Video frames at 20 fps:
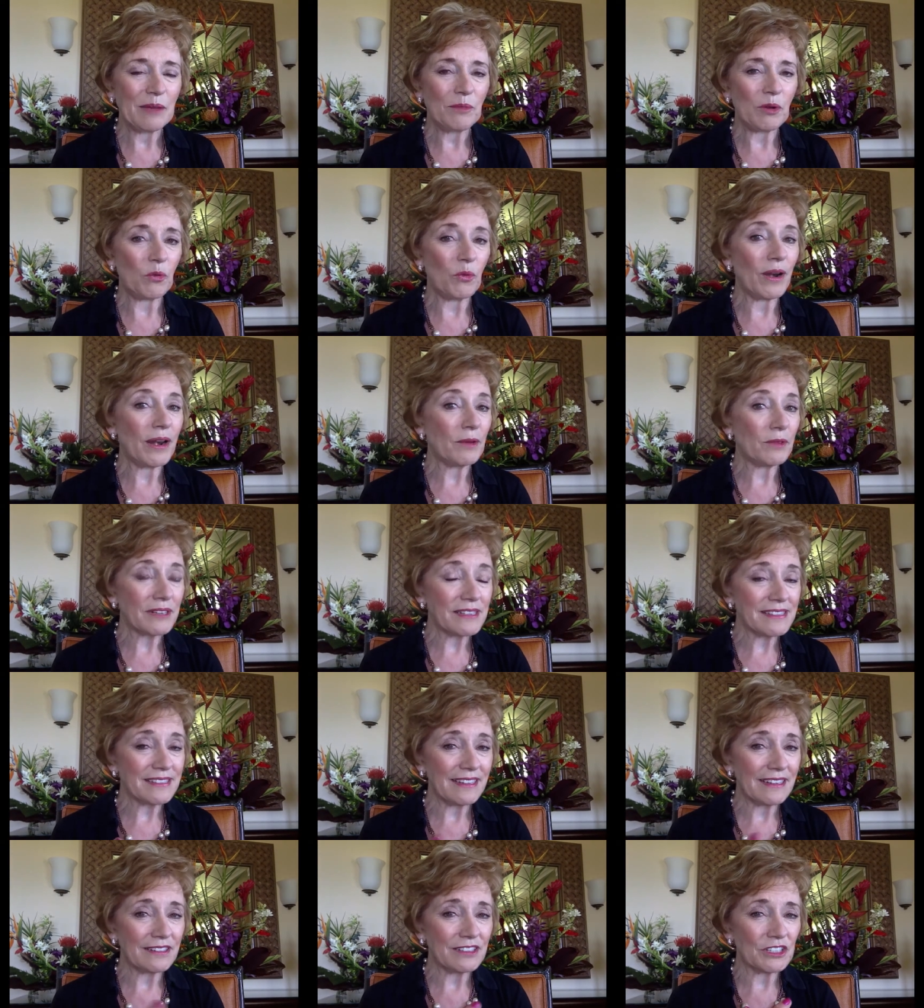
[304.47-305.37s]
But what I want to
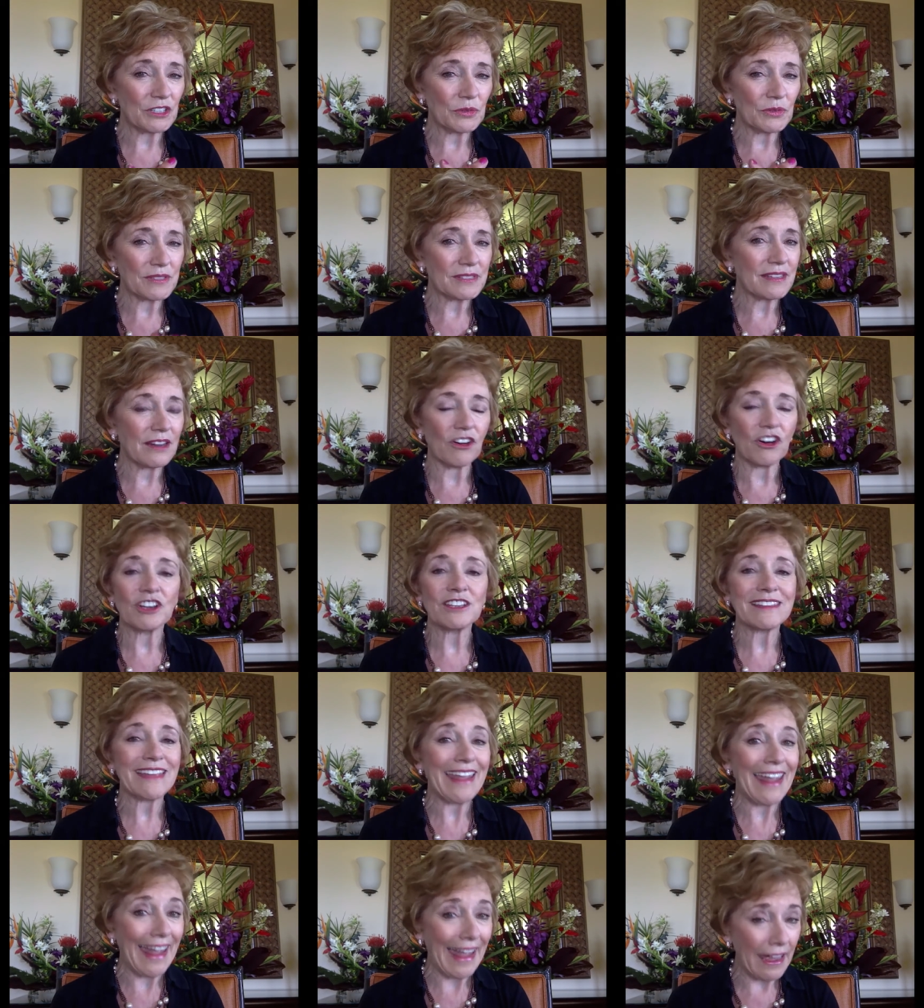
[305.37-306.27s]
say to you is there is
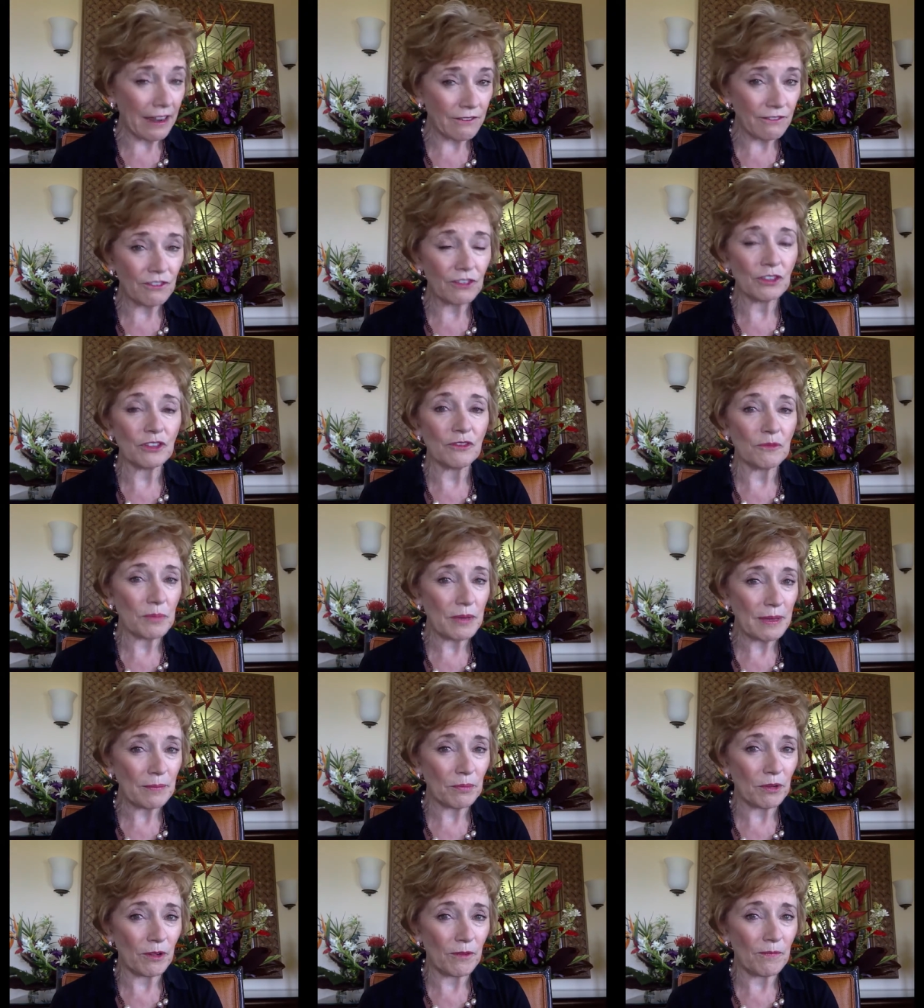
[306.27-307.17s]
a handful of
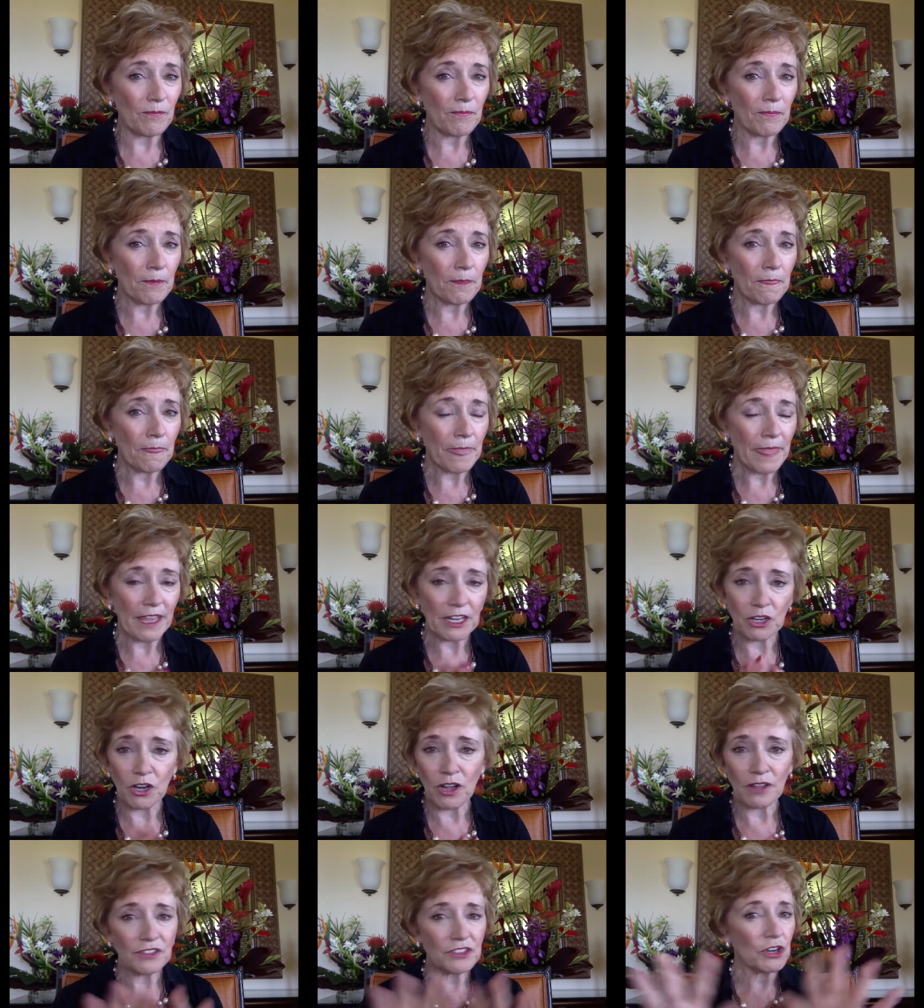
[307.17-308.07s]
people in
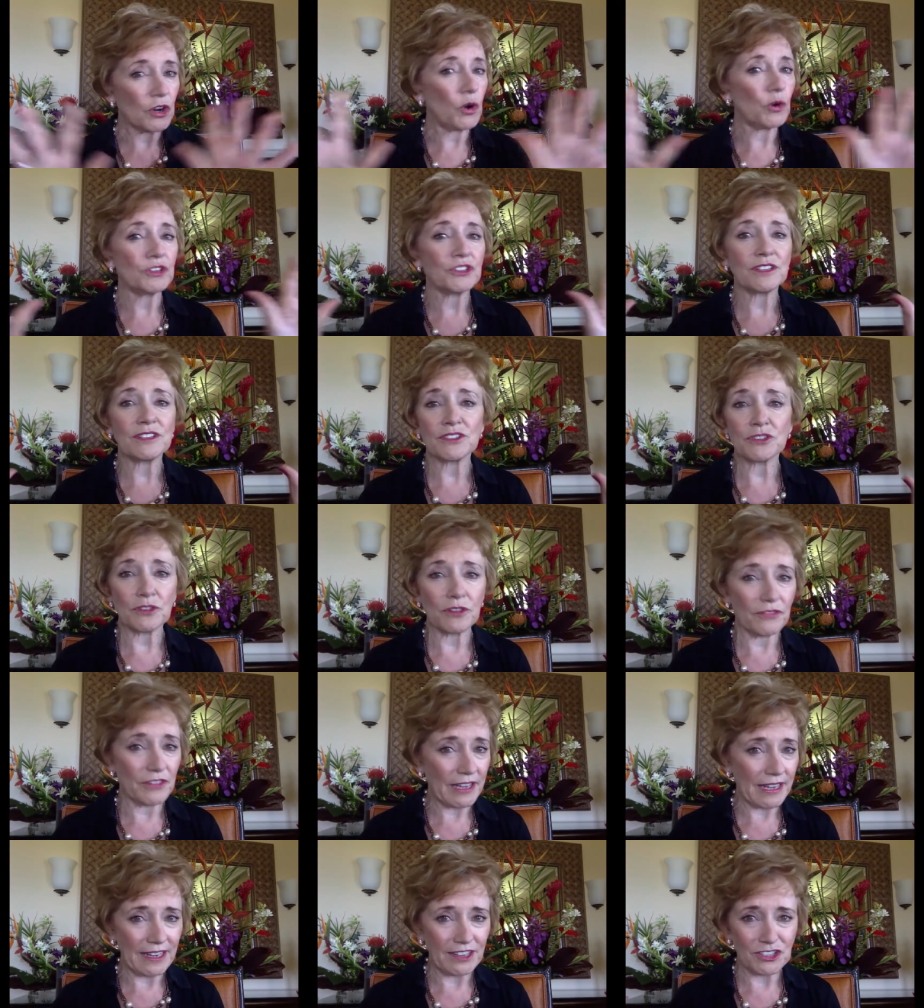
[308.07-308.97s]
all the coaching
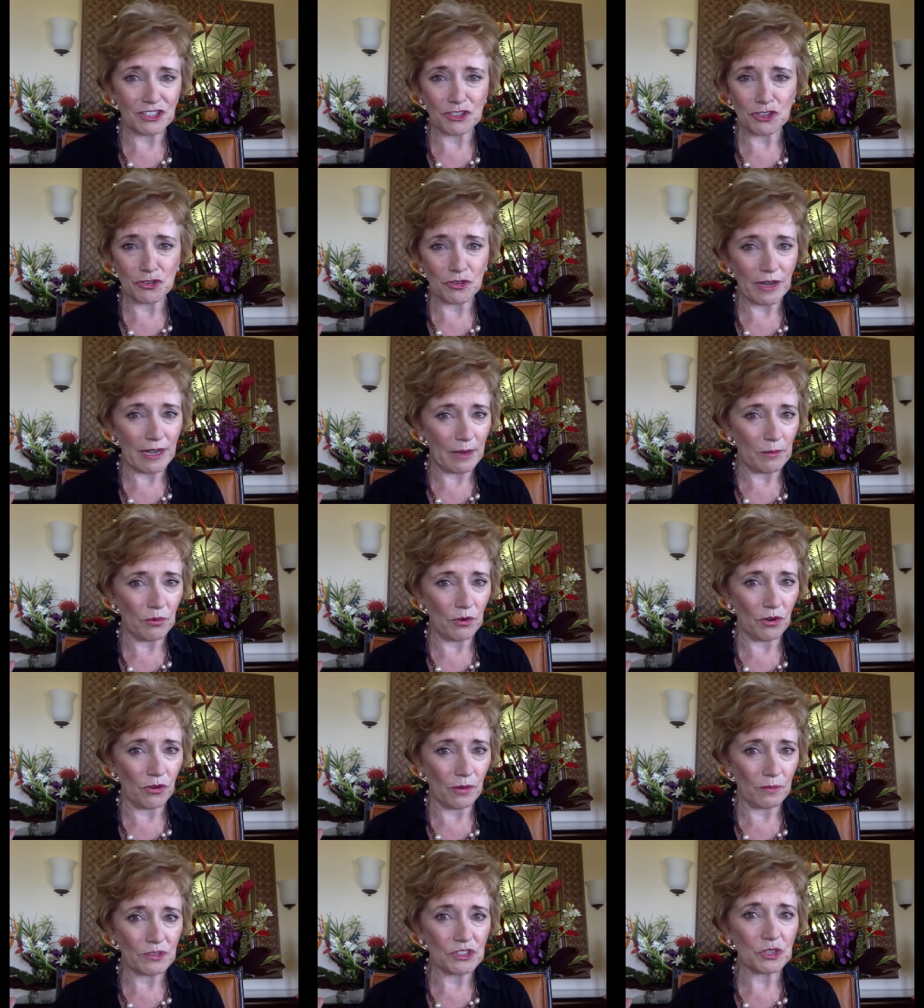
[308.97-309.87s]
certification training
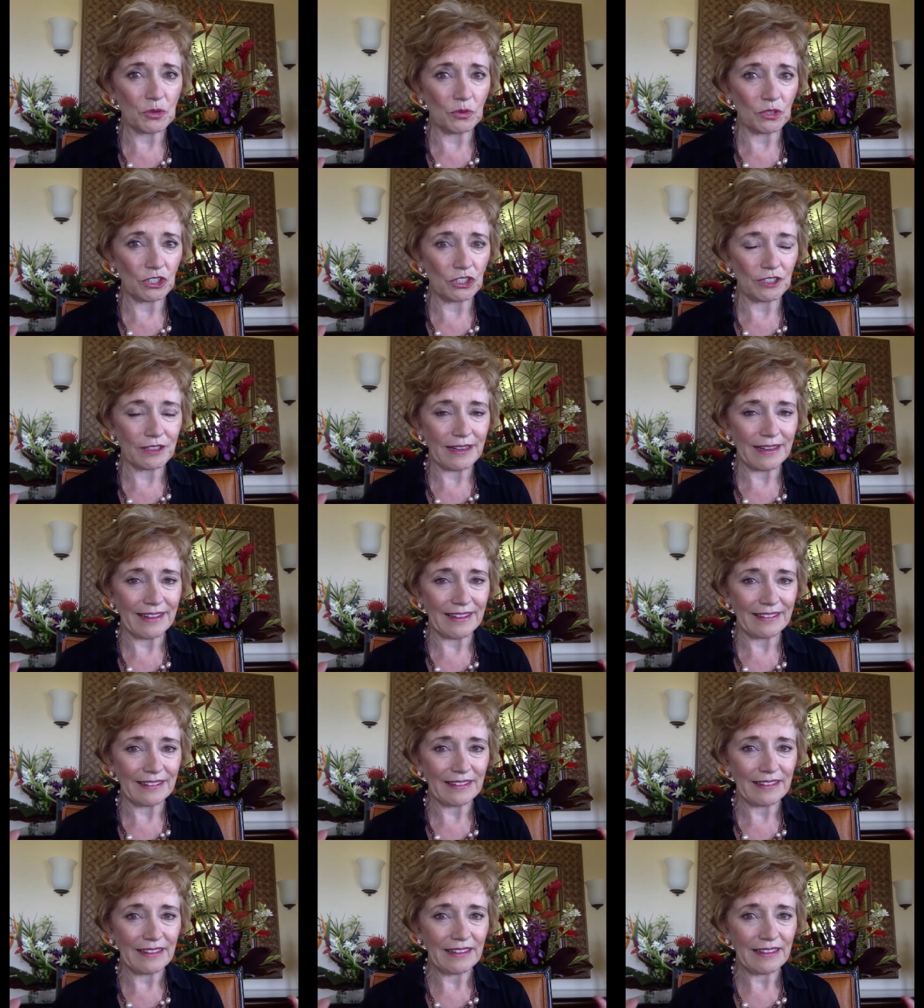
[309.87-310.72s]
programs you will look at